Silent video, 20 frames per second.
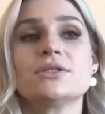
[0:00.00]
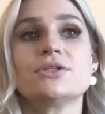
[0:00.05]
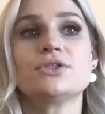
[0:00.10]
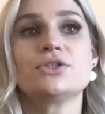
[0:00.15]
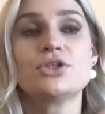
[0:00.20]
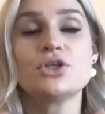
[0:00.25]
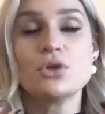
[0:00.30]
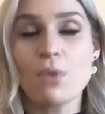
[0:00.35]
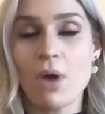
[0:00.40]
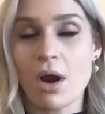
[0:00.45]

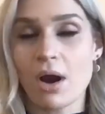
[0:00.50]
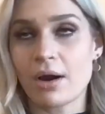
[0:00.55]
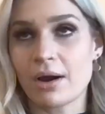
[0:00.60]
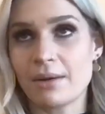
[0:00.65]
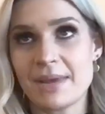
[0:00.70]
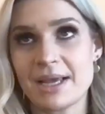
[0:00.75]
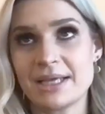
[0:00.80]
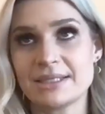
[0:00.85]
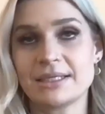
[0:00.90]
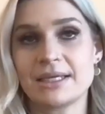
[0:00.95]
to our
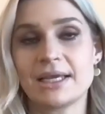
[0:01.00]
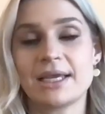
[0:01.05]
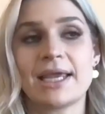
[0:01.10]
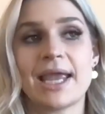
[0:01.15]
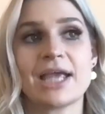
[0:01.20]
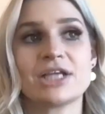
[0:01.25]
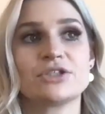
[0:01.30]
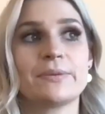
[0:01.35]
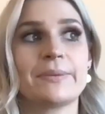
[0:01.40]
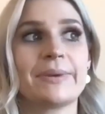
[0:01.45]
amazing
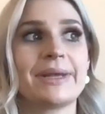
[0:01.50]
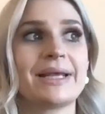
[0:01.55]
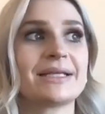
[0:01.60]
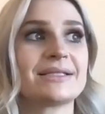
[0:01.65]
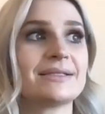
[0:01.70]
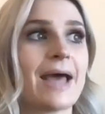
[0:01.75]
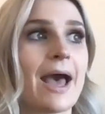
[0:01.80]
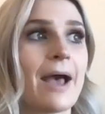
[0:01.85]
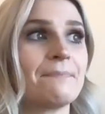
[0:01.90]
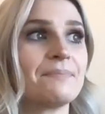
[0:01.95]
engagement
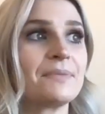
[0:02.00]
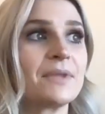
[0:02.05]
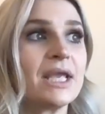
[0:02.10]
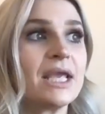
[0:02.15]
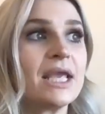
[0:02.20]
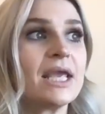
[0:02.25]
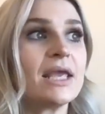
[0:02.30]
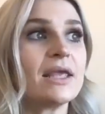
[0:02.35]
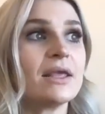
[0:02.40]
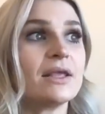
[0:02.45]
is that
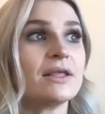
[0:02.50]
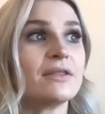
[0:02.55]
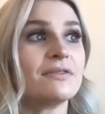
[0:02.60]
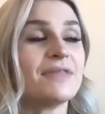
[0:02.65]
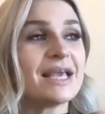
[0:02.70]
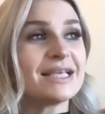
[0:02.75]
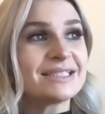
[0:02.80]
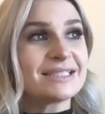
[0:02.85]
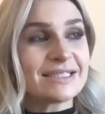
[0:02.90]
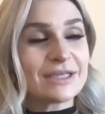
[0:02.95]

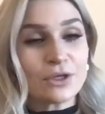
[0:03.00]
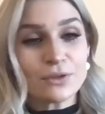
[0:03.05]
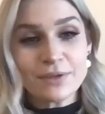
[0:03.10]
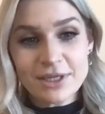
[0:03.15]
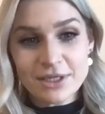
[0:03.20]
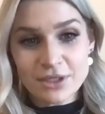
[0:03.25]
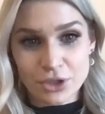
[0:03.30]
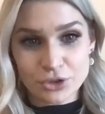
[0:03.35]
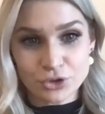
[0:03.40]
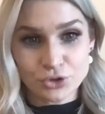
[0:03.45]
they still
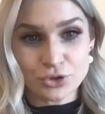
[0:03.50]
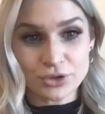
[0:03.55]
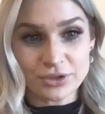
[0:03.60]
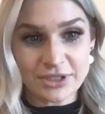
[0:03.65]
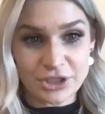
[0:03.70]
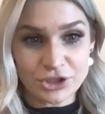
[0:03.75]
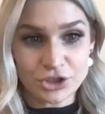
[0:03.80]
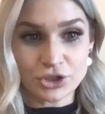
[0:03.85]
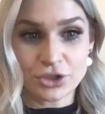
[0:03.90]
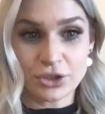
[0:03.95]
lean on
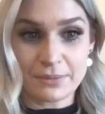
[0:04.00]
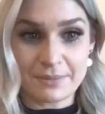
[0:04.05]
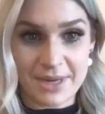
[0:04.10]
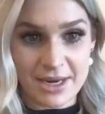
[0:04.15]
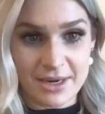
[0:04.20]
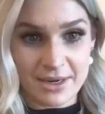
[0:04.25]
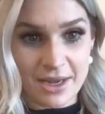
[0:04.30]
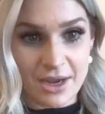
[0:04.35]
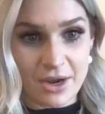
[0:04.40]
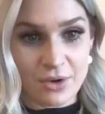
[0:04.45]
traditional
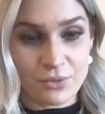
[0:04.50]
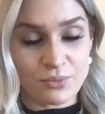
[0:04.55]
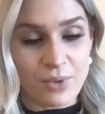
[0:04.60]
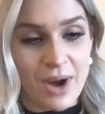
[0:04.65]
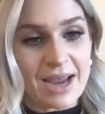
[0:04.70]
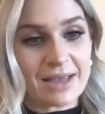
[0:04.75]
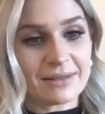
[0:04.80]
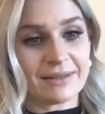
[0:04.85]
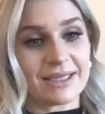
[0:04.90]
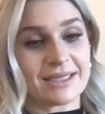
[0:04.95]
media,
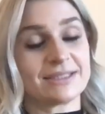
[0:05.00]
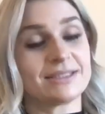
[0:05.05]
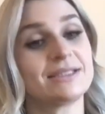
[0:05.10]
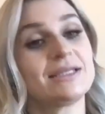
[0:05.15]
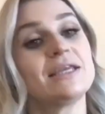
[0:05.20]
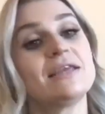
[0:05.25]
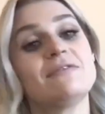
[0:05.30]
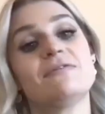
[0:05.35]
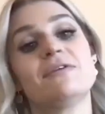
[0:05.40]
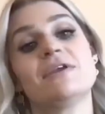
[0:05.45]
right? Like
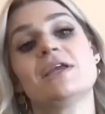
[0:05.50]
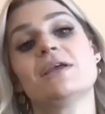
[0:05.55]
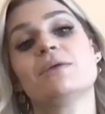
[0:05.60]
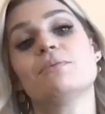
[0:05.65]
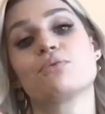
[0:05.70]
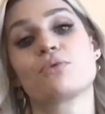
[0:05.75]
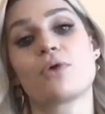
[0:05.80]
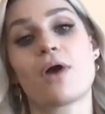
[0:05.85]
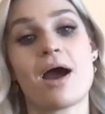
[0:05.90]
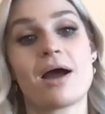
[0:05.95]

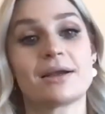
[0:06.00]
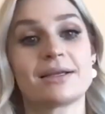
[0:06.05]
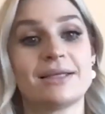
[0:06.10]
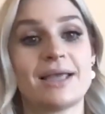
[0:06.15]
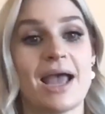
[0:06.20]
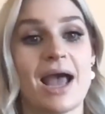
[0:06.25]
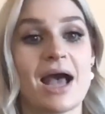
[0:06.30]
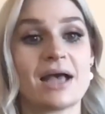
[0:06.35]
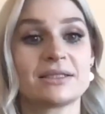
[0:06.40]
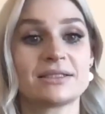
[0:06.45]
TV,
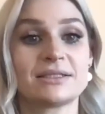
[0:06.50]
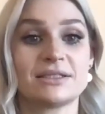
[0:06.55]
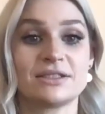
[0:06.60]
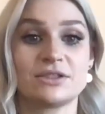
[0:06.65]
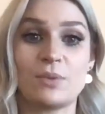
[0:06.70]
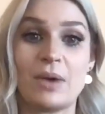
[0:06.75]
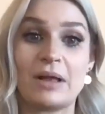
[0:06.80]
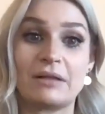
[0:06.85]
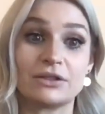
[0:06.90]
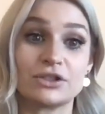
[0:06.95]
broadcast,
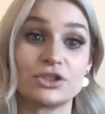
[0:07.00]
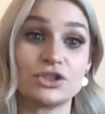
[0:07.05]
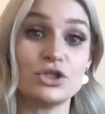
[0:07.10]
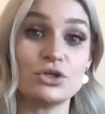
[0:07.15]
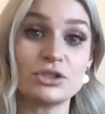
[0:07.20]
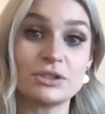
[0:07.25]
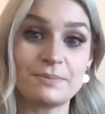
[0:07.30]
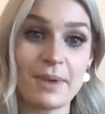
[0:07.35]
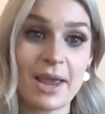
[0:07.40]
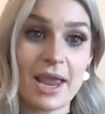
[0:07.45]
as well as
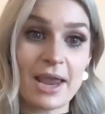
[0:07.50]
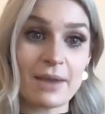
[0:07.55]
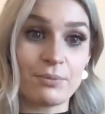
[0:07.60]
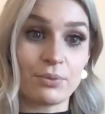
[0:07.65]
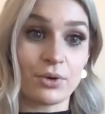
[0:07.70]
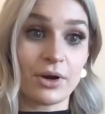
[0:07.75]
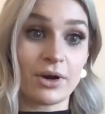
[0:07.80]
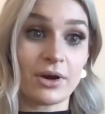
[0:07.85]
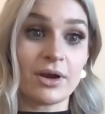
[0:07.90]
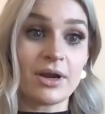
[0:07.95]

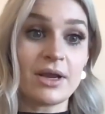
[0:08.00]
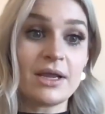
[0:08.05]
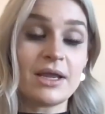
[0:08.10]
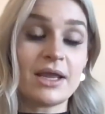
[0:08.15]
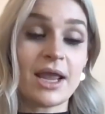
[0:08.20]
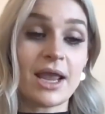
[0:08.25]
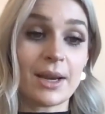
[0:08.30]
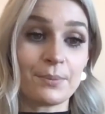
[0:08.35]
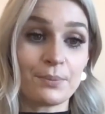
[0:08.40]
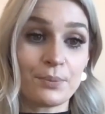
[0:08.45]
newspaper
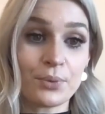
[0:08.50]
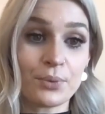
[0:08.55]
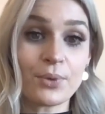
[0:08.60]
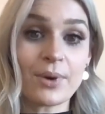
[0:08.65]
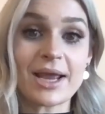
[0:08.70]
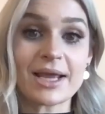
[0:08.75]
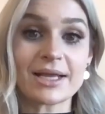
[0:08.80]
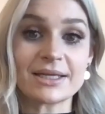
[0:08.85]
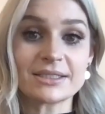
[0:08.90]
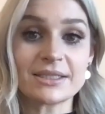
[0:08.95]
and
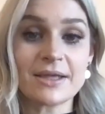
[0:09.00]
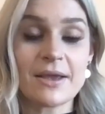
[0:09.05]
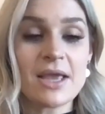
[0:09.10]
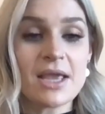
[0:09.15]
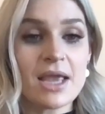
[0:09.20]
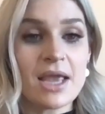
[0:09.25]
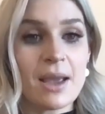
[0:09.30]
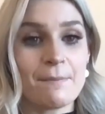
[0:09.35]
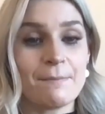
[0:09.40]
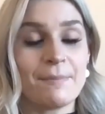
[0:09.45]
print,
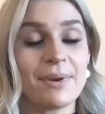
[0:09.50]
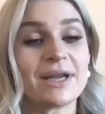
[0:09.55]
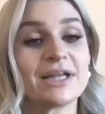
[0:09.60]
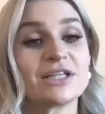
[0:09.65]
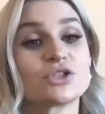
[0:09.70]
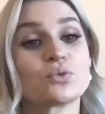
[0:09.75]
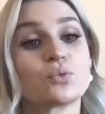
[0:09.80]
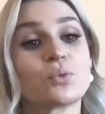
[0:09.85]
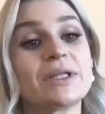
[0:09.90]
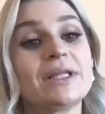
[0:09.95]
but
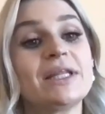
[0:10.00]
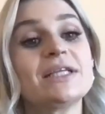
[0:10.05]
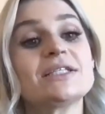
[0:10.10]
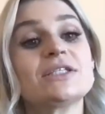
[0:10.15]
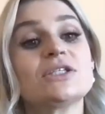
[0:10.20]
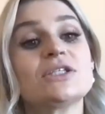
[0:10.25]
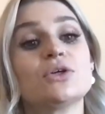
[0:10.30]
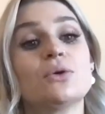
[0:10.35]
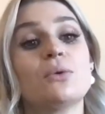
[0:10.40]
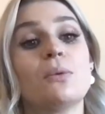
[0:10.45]
it's really
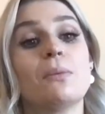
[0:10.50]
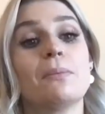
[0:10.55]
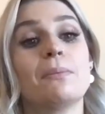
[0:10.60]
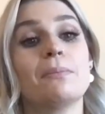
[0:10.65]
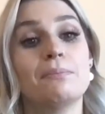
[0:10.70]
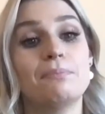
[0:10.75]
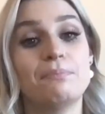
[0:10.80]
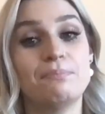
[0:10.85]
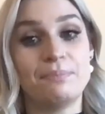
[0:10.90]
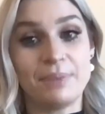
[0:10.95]
to
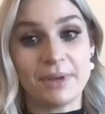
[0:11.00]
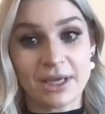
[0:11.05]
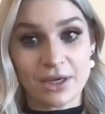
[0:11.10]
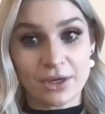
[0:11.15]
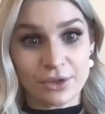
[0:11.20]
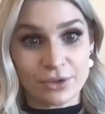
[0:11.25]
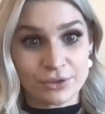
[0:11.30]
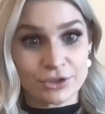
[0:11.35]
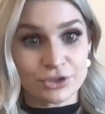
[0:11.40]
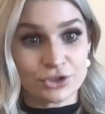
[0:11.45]

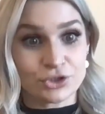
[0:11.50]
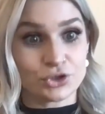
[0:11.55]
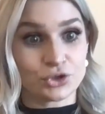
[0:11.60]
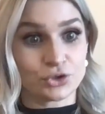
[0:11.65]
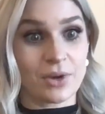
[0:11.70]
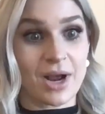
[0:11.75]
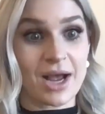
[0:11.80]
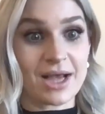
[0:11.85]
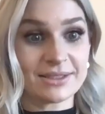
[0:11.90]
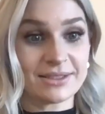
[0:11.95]
build
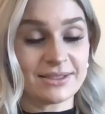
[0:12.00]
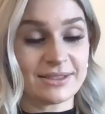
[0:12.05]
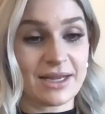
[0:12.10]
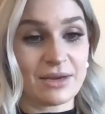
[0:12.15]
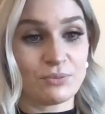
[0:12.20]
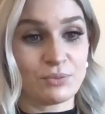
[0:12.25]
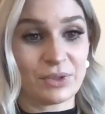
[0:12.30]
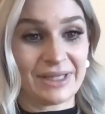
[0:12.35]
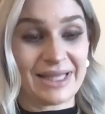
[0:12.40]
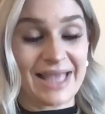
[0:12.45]
trust
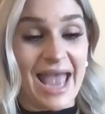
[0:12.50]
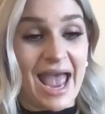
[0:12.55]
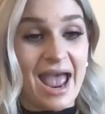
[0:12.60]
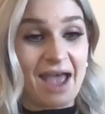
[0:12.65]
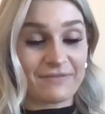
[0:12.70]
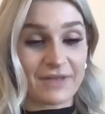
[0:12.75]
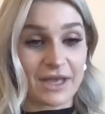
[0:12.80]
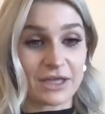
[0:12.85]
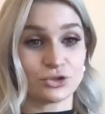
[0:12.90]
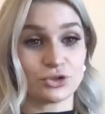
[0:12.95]
and really
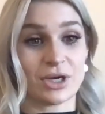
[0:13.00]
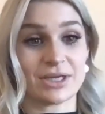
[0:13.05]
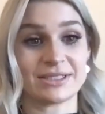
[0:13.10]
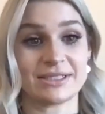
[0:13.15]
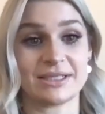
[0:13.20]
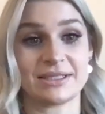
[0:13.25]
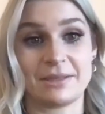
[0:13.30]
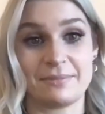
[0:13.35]
have that trust at